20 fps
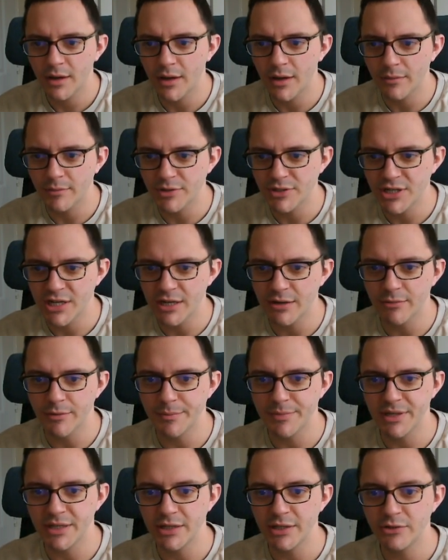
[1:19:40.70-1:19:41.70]
Which here would
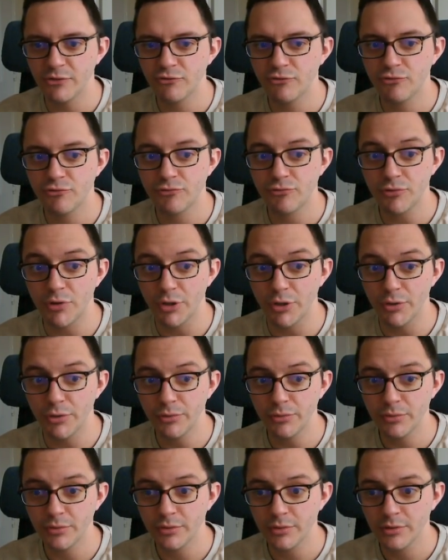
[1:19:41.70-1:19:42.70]
be
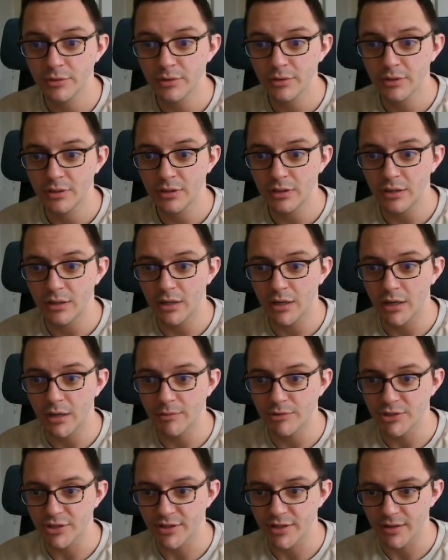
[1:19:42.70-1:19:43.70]
true,
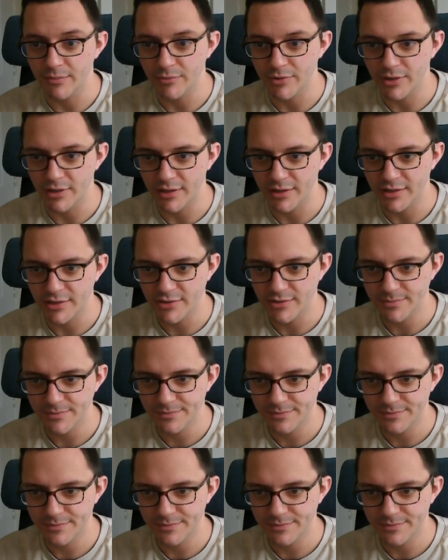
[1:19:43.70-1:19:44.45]
which I think I'm doing this.